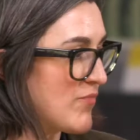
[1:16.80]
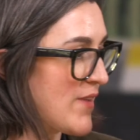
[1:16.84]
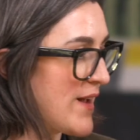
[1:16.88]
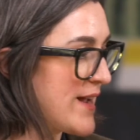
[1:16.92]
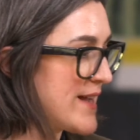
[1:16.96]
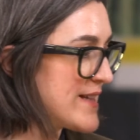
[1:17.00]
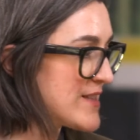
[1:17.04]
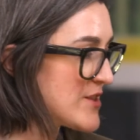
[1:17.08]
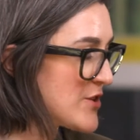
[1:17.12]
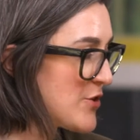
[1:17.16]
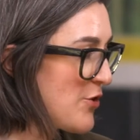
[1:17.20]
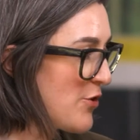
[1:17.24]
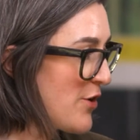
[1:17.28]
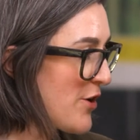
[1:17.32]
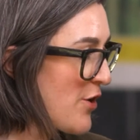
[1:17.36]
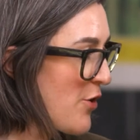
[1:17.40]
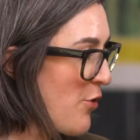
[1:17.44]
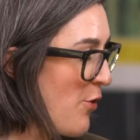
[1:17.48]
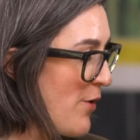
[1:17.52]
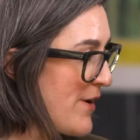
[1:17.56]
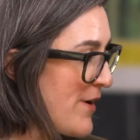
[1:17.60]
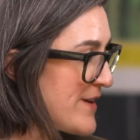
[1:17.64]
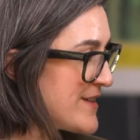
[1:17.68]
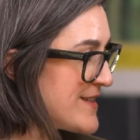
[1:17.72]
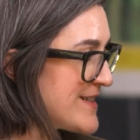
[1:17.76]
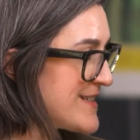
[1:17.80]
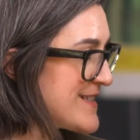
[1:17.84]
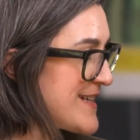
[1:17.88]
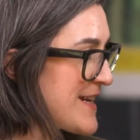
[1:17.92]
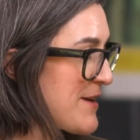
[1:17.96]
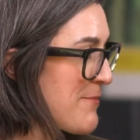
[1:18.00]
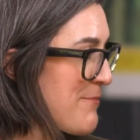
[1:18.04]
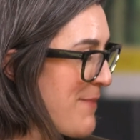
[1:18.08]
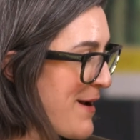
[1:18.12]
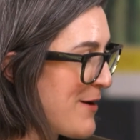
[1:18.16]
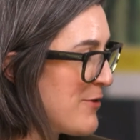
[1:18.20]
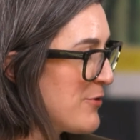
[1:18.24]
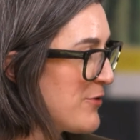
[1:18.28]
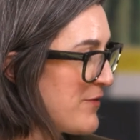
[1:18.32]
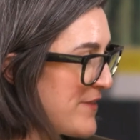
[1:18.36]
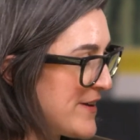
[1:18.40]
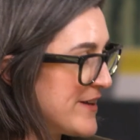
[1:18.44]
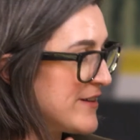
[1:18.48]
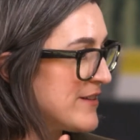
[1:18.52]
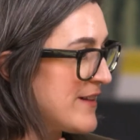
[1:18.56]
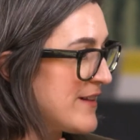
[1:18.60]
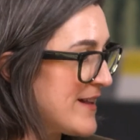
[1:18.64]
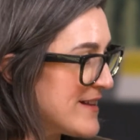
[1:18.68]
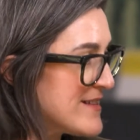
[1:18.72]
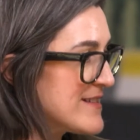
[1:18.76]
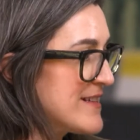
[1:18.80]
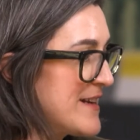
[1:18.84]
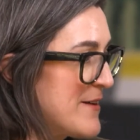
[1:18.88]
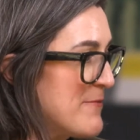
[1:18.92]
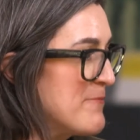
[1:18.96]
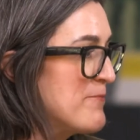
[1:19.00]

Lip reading: It's got quite a distinct mouthfeel, hasn't it?